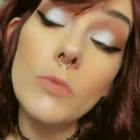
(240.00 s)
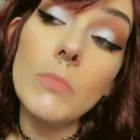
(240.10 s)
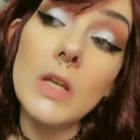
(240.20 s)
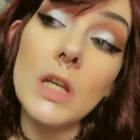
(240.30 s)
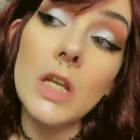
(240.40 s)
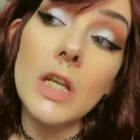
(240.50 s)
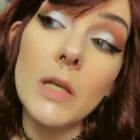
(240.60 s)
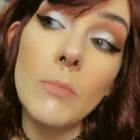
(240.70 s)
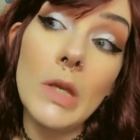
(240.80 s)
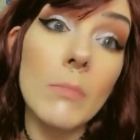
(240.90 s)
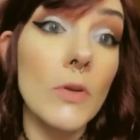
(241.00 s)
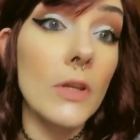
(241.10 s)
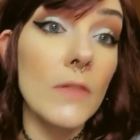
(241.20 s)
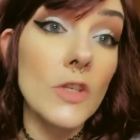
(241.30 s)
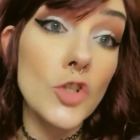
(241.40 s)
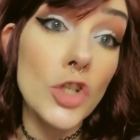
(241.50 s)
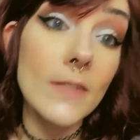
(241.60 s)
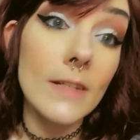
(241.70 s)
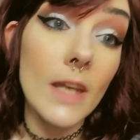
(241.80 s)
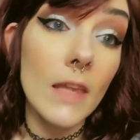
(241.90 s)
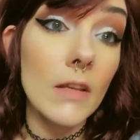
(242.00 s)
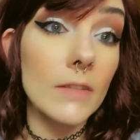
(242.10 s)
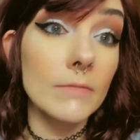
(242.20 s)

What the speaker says: be me putting this shit together.